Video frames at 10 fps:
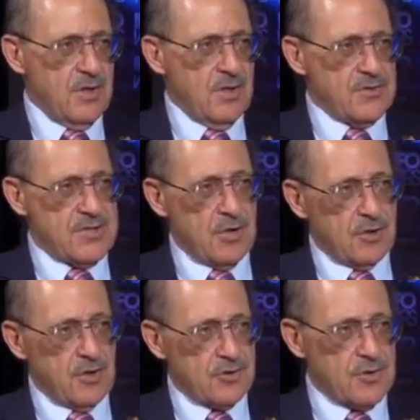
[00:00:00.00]
on cell
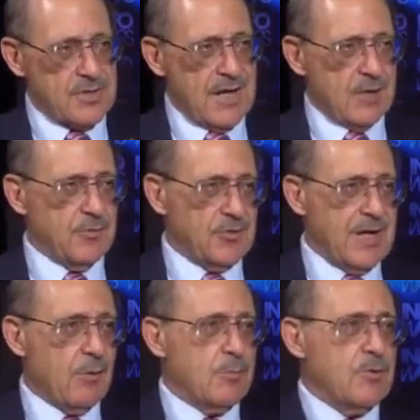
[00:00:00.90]
cultures in animals, and
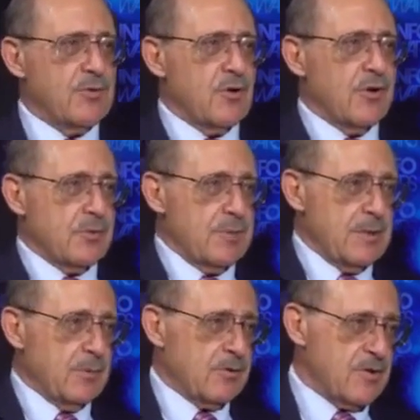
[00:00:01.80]
now we're moving on to
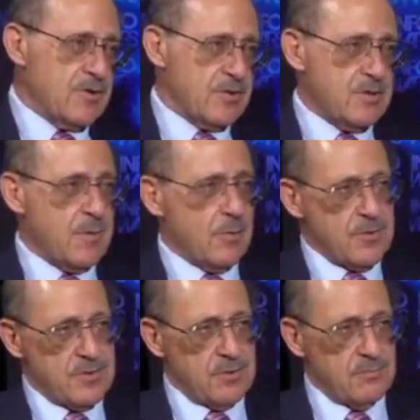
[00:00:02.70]
people because of
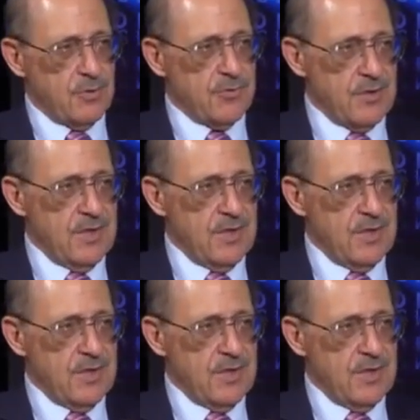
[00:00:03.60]
experiments in both